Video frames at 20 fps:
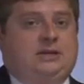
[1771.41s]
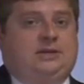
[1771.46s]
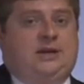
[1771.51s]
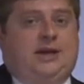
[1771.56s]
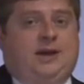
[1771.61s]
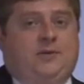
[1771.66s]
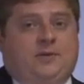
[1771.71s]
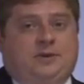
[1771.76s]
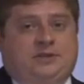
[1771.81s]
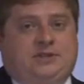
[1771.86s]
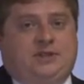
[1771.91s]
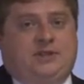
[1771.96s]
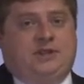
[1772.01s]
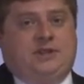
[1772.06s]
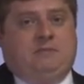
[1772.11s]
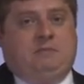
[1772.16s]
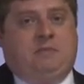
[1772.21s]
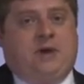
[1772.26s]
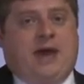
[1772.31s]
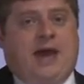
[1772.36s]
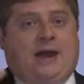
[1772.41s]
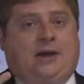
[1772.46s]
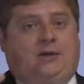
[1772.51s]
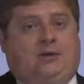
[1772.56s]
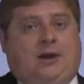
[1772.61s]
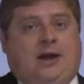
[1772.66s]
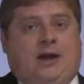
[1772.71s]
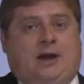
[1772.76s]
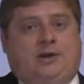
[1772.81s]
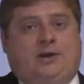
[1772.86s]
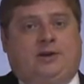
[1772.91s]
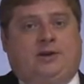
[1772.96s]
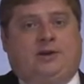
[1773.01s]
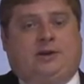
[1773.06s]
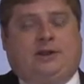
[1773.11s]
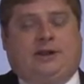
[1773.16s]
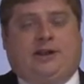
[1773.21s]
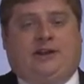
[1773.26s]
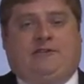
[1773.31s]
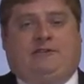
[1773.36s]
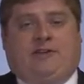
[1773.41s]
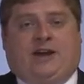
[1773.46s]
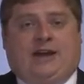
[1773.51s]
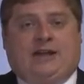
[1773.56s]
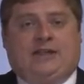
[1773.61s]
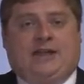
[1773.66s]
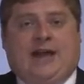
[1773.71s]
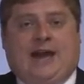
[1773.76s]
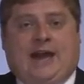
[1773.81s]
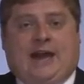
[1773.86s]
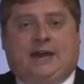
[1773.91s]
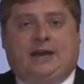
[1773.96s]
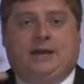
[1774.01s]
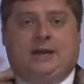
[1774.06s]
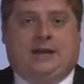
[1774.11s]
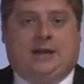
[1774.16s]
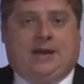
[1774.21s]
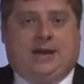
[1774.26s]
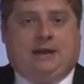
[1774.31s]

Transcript: take what's in the background and clarify that